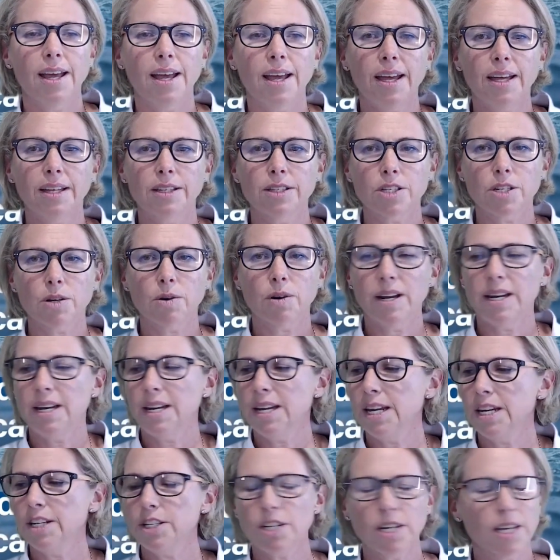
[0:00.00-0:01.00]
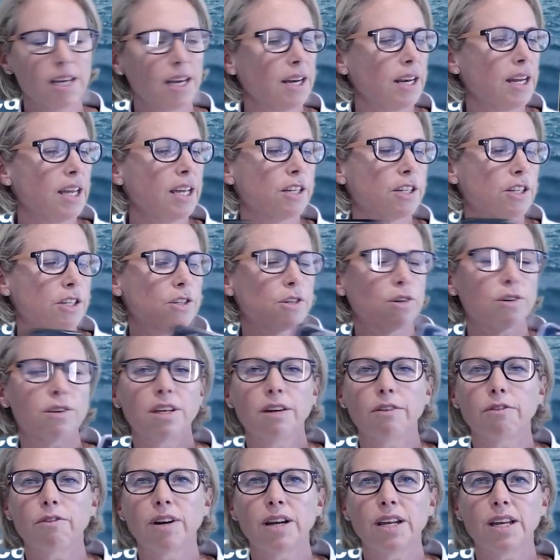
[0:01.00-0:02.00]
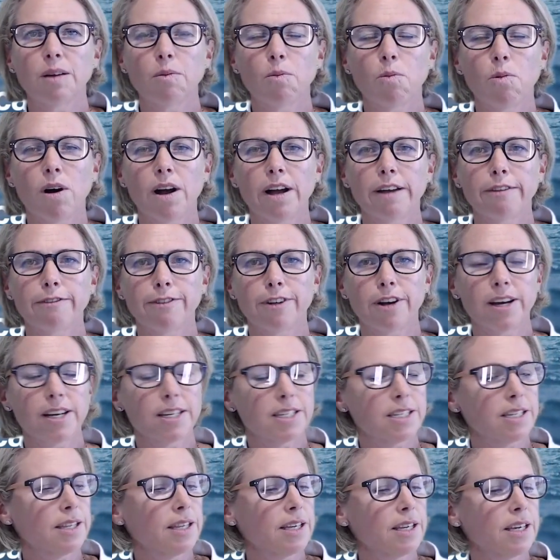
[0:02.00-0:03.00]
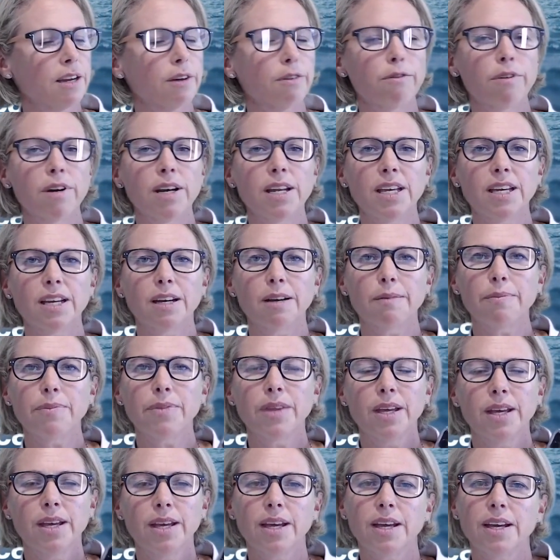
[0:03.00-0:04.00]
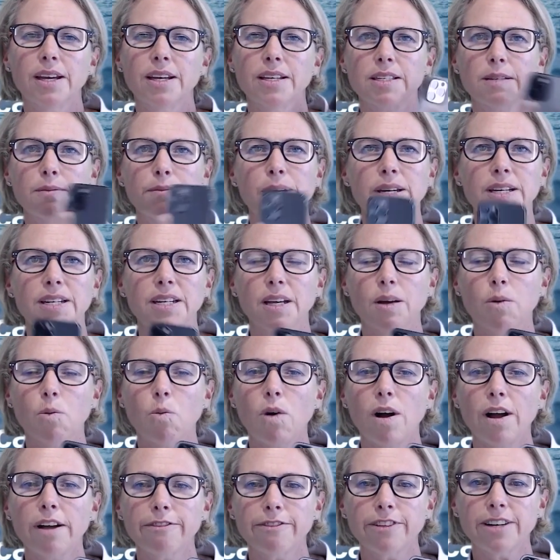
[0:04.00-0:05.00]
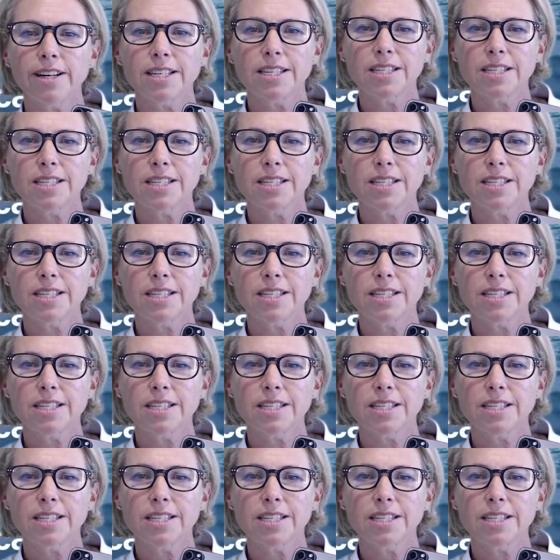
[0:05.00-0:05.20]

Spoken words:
And so I need to connect to the Iridium Wi-Fi. So the Iridium is emitting a Wi-Fi